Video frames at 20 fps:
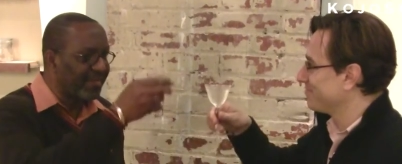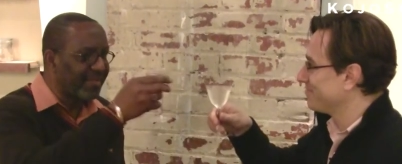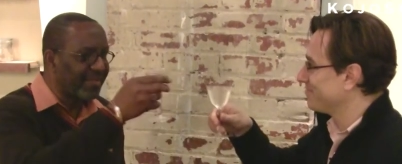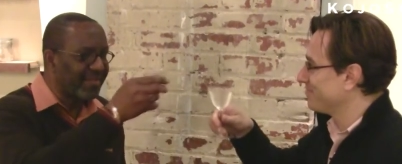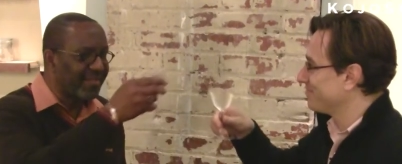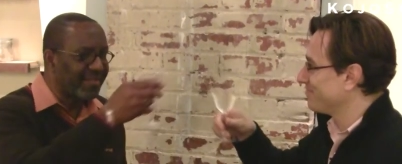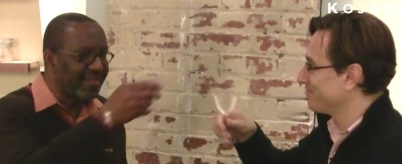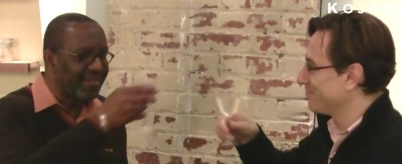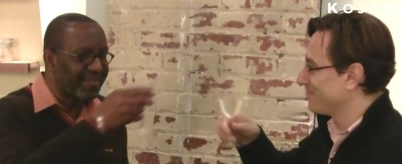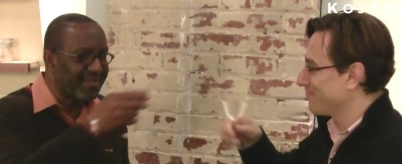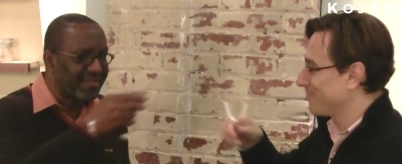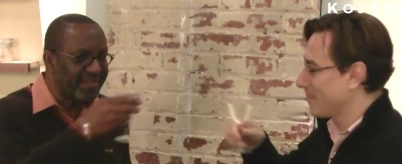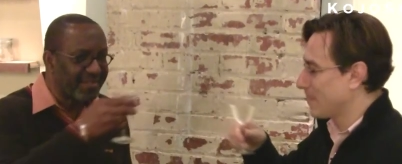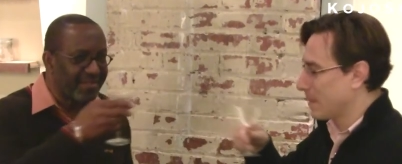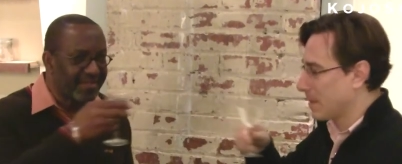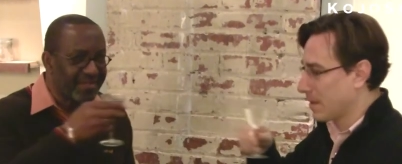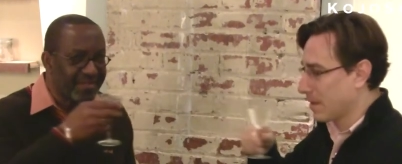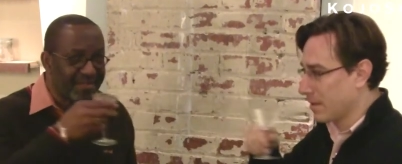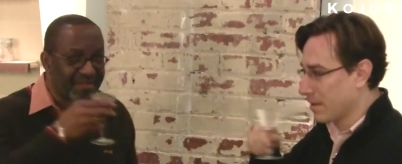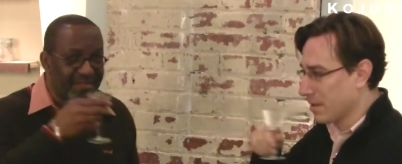
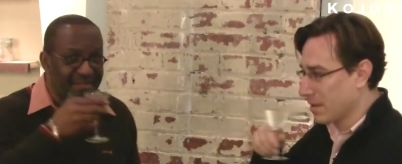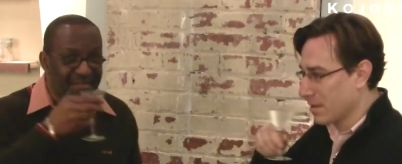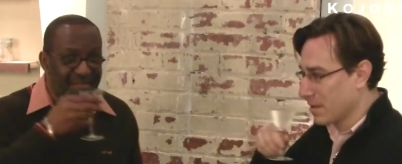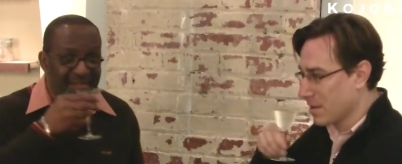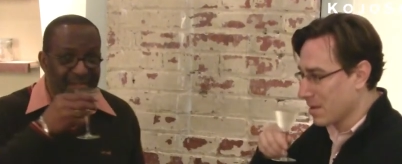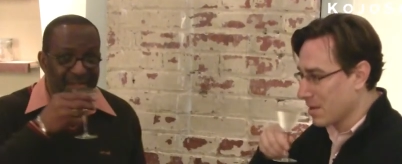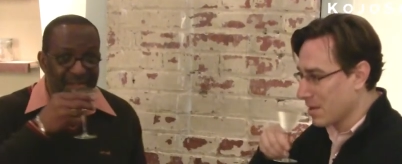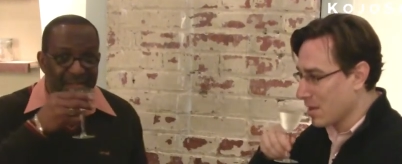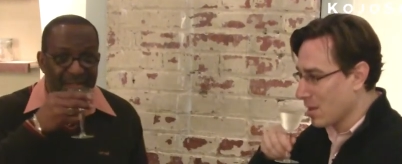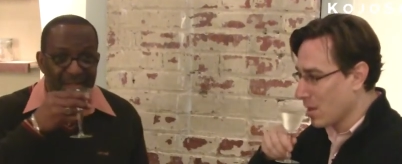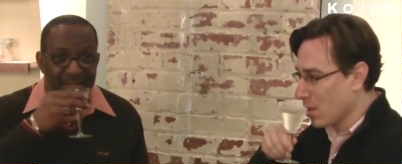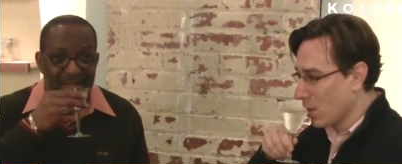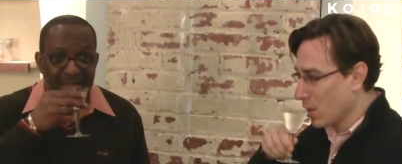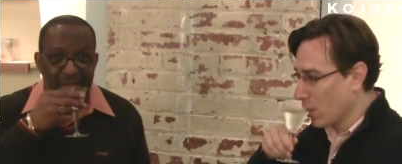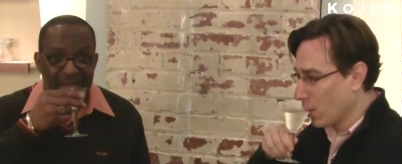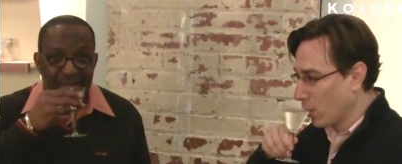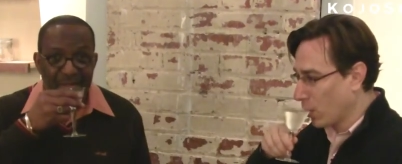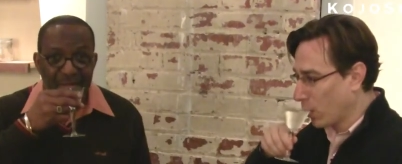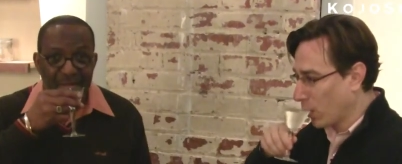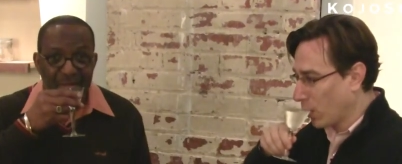
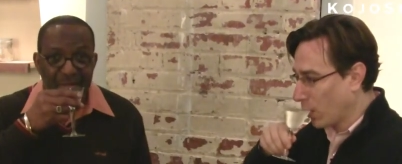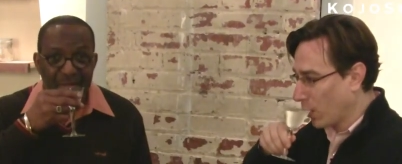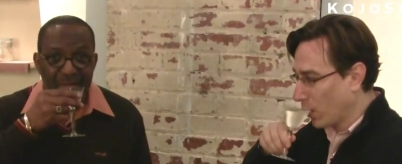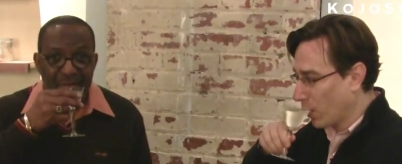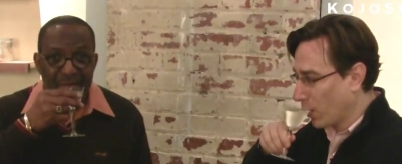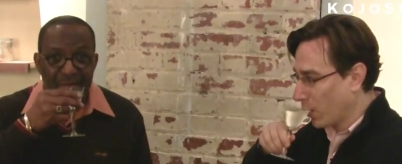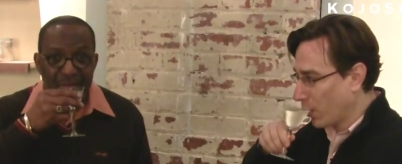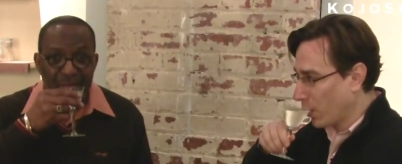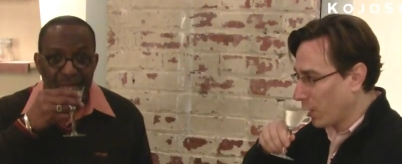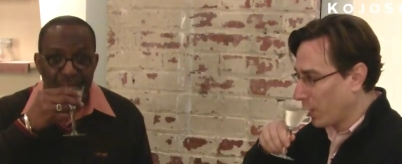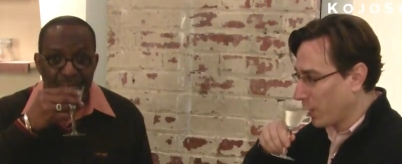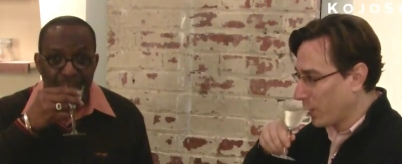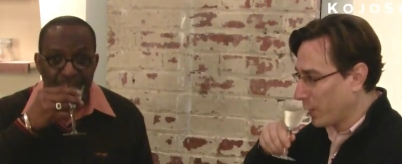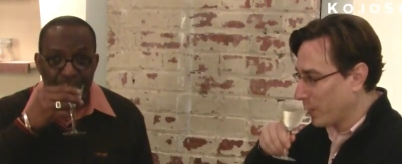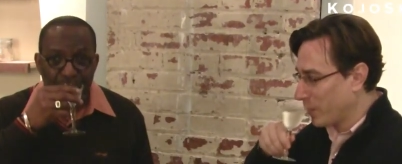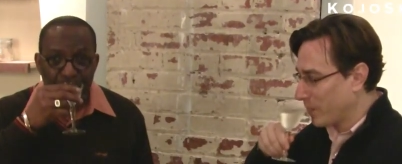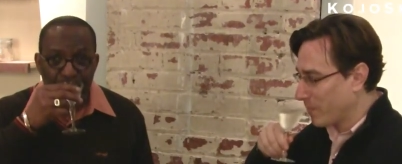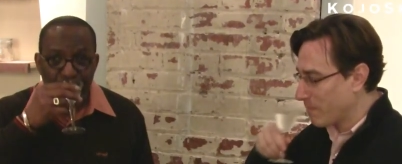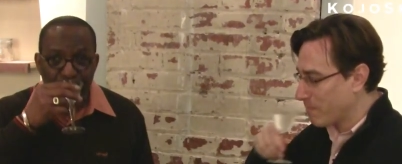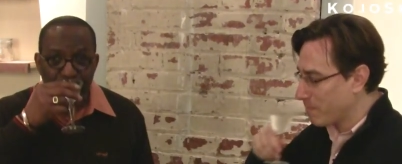
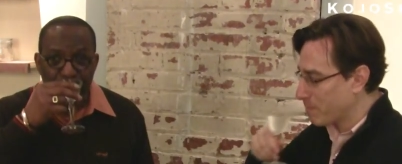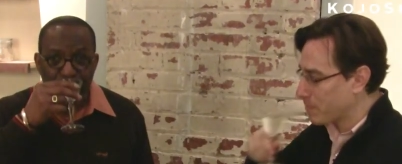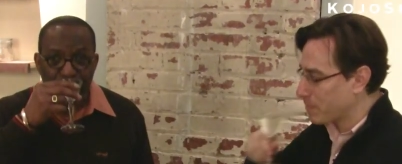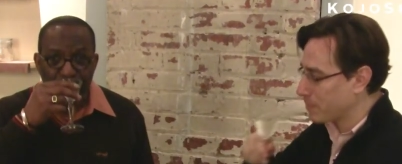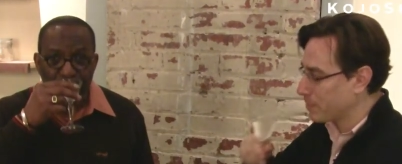(no one is talking)